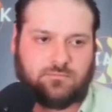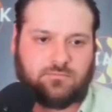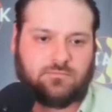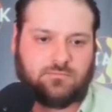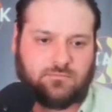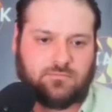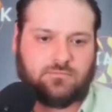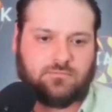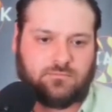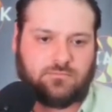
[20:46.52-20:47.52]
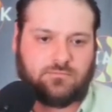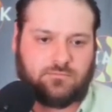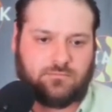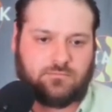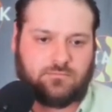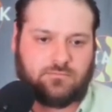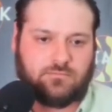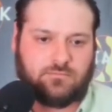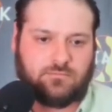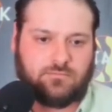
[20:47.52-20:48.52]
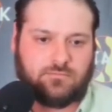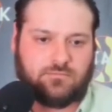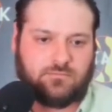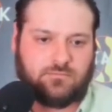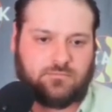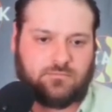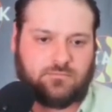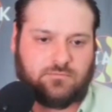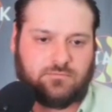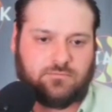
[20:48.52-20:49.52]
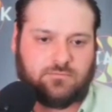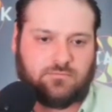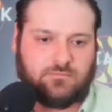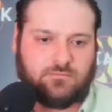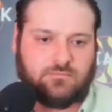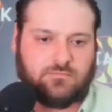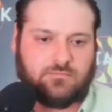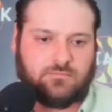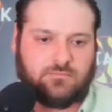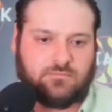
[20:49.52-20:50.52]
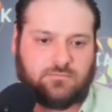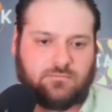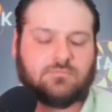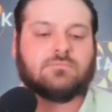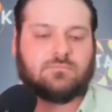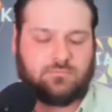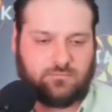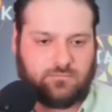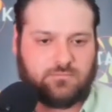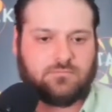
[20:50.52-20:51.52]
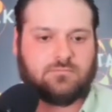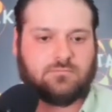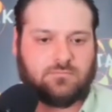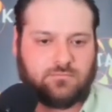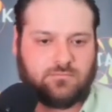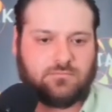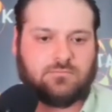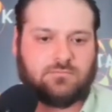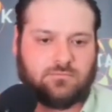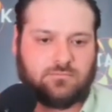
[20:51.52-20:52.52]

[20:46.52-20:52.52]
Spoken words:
The person shown says nothing.